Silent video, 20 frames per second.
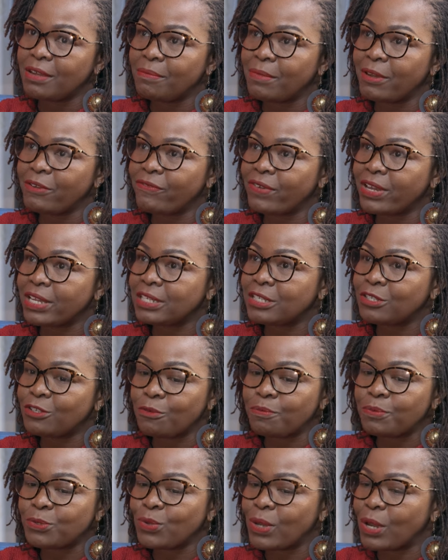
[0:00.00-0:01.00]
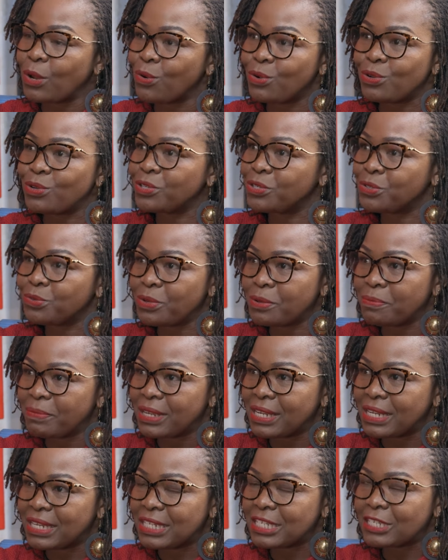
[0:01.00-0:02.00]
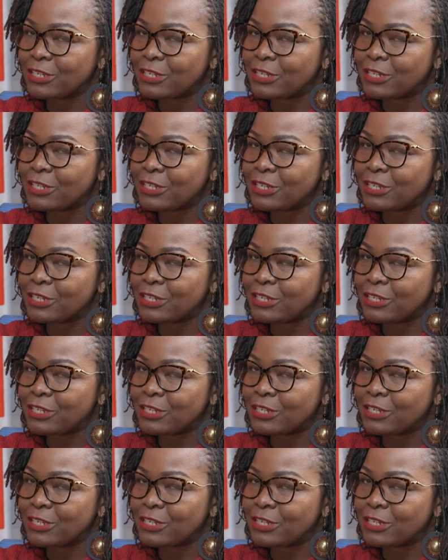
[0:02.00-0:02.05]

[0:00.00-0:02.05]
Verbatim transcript: my first stops were always women.